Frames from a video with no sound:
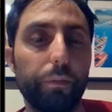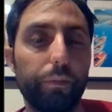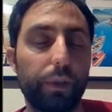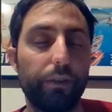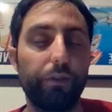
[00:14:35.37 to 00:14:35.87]

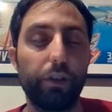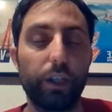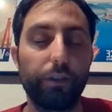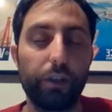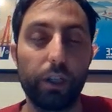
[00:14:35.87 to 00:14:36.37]
did
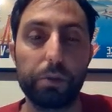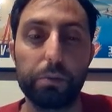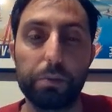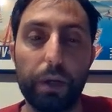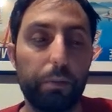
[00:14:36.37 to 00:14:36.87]
free up some
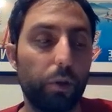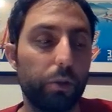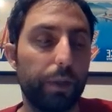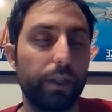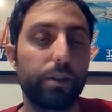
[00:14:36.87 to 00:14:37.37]
sideboard
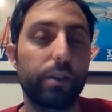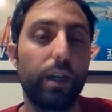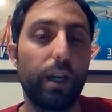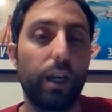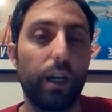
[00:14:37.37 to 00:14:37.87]
space.
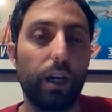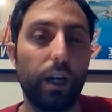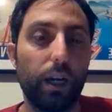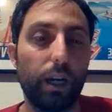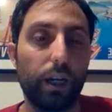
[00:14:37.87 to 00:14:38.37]

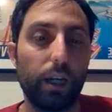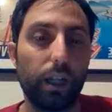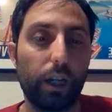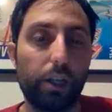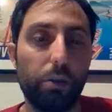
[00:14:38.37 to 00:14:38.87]
A
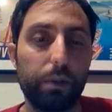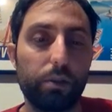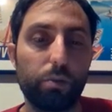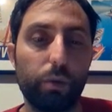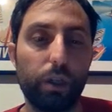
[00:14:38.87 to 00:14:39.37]
lot of
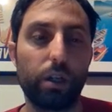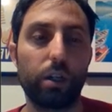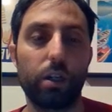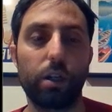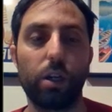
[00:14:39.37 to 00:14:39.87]
humans. We
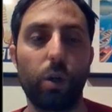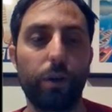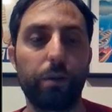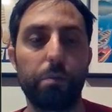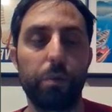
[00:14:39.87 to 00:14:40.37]
are
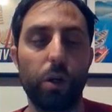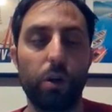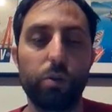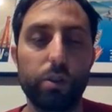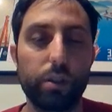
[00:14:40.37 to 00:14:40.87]

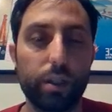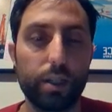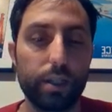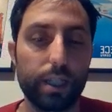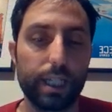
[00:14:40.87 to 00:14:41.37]
post
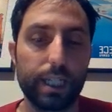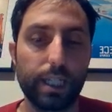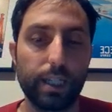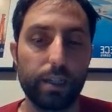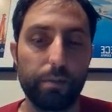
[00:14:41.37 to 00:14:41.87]

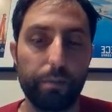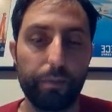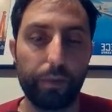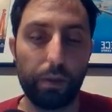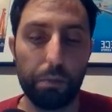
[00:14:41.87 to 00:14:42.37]

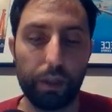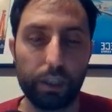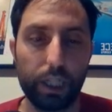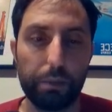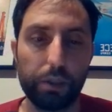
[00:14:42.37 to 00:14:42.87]
Mythic
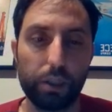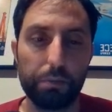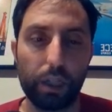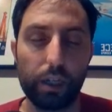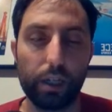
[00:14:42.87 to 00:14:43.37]
Championship
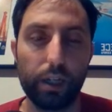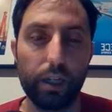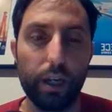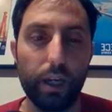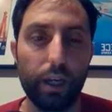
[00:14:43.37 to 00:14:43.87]
in London.
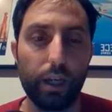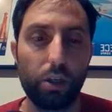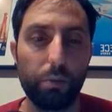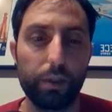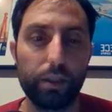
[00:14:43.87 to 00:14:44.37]

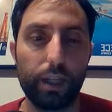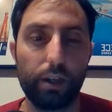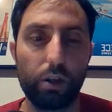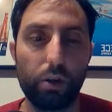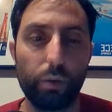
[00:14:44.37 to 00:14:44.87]
Humans had
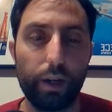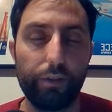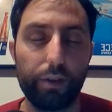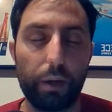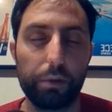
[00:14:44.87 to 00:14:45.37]
a great,
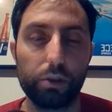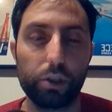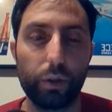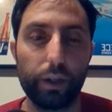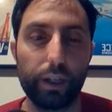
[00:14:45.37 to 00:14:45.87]
phenomenal
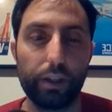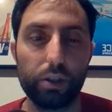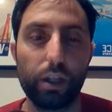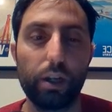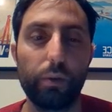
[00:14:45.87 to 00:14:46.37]
showing. There's
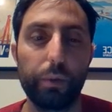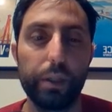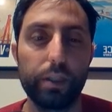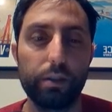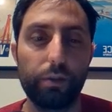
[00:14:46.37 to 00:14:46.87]
a lot of
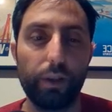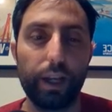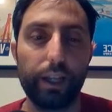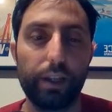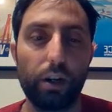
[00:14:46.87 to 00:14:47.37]
reasons for
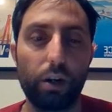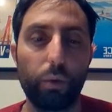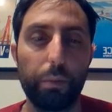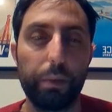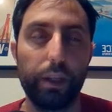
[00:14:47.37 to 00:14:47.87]
that
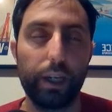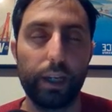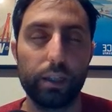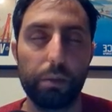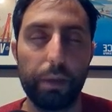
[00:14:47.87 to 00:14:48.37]
won't be the
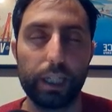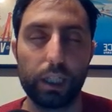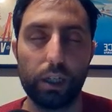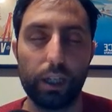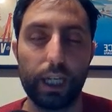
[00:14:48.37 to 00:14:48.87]
case on
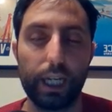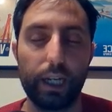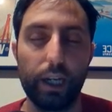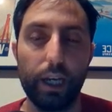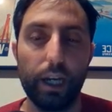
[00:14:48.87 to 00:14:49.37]
Magic
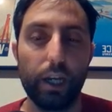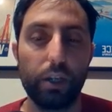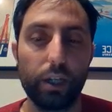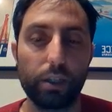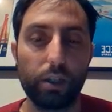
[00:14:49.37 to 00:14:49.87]
Online.
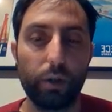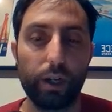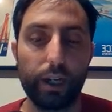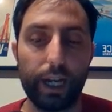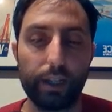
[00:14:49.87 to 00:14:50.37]
You guys can go
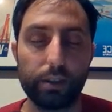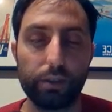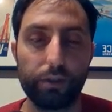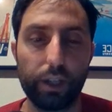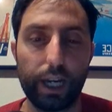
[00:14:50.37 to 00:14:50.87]
into analysis
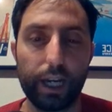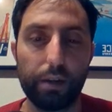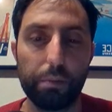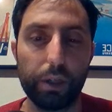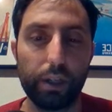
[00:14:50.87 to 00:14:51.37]
for
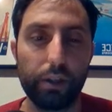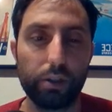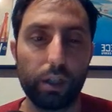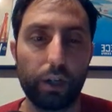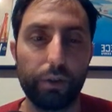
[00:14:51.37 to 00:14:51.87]
that, but there's a
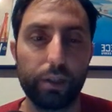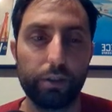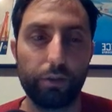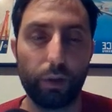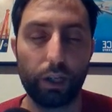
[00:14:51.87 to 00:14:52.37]
lot of reasons
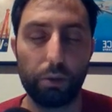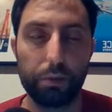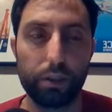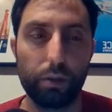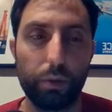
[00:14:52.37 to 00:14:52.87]
for why
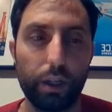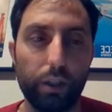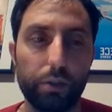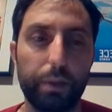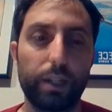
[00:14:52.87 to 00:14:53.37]
humans did well
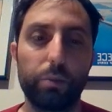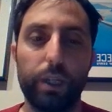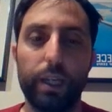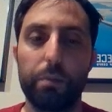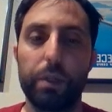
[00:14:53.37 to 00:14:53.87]
this past
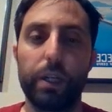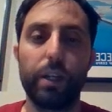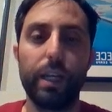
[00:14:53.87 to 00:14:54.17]
weekend. But